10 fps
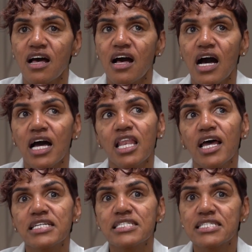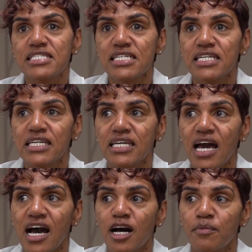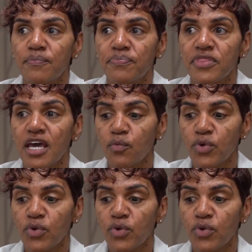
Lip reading: I like to see that